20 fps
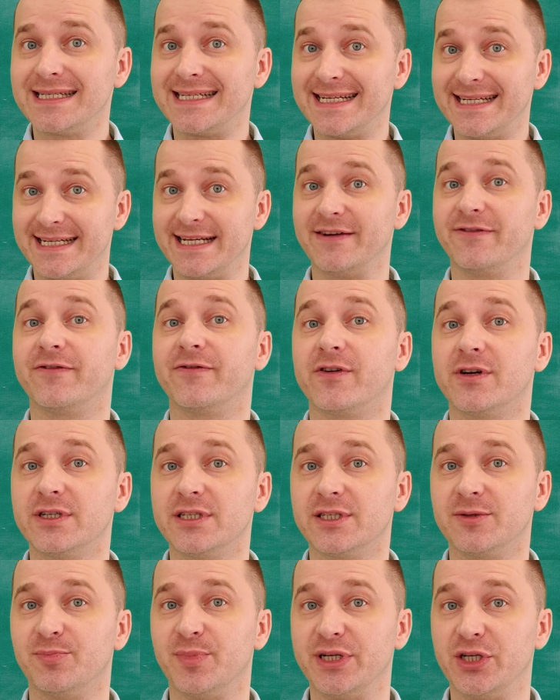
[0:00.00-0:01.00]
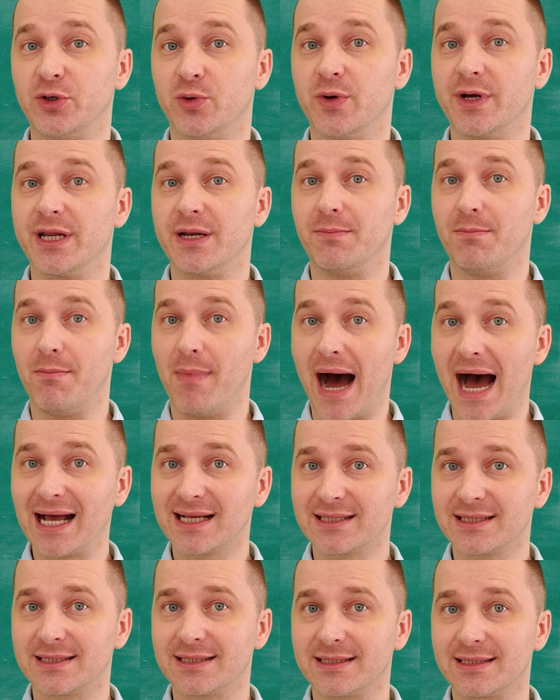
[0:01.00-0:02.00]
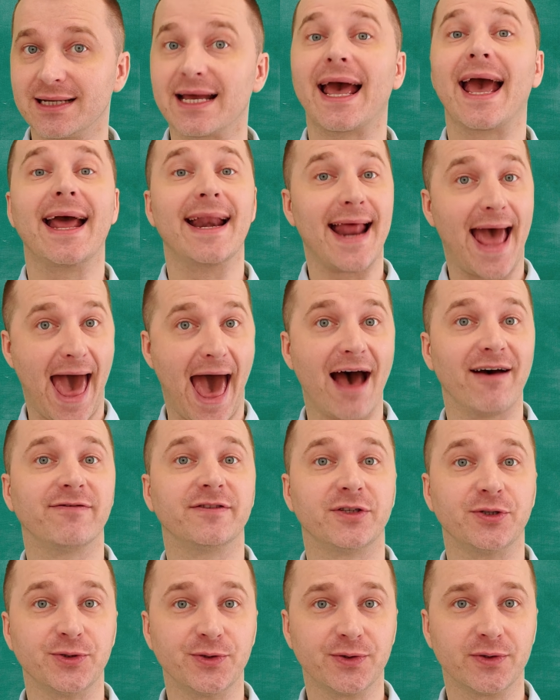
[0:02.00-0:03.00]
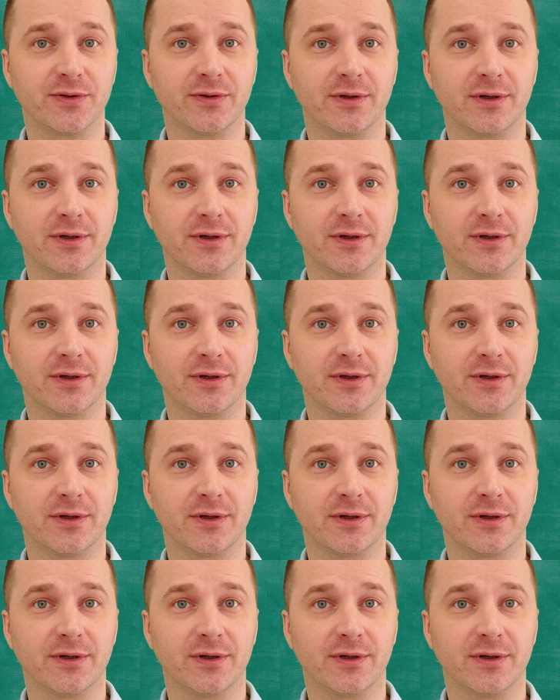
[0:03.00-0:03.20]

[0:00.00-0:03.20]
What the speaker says: the difference between must and have to?